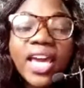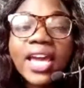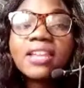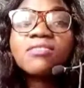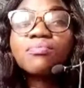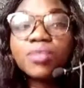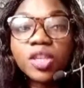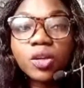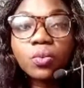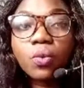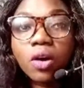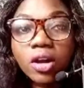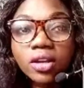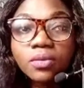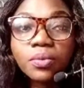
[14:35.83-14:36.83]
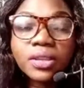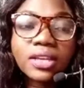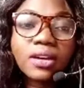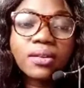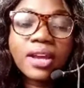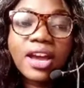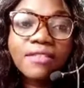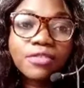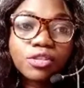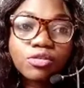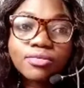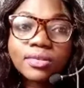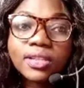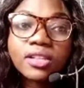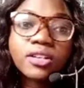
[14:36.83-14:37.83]
you can, without having
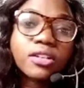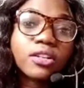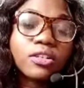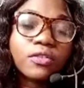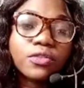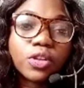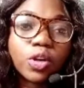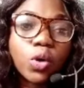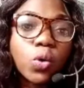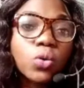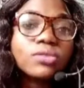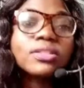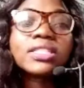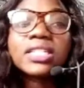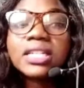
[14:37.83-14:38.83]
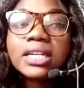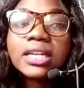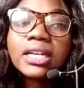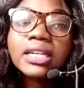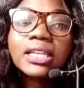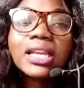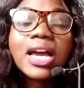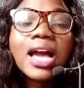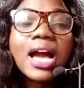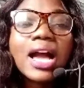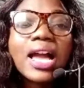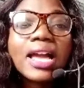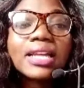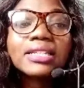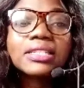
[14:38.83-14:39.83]
to learn all of the coding
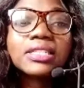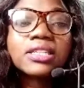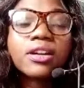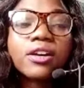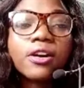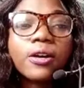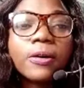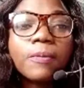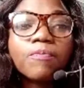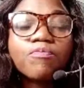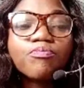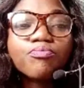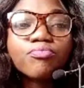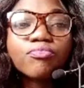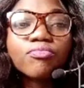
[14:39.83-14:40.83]
and the